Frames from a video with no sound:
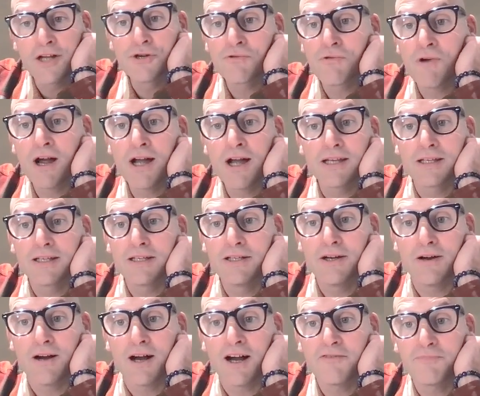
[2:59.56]
you're right. You
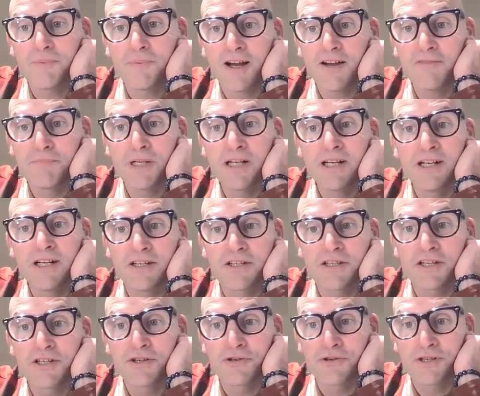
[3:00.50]
know, I've been in this
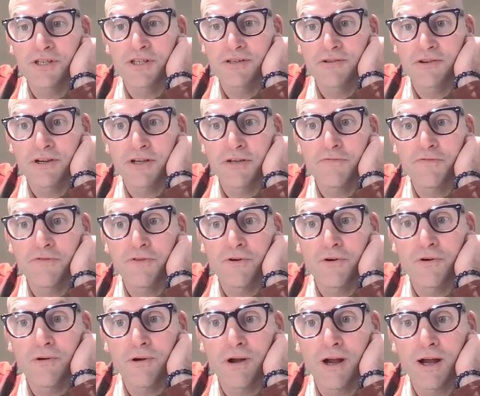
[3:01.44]
industry
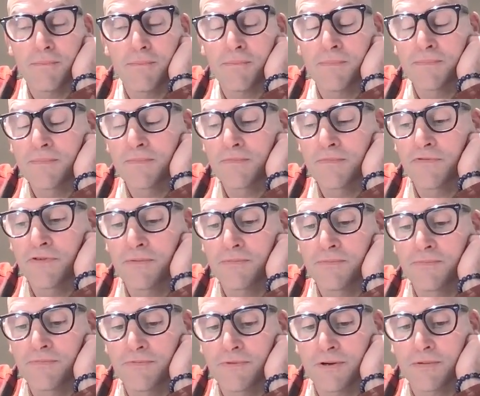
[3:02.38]
for
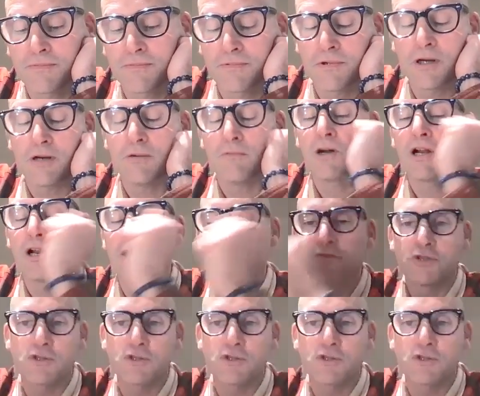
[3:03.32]
well over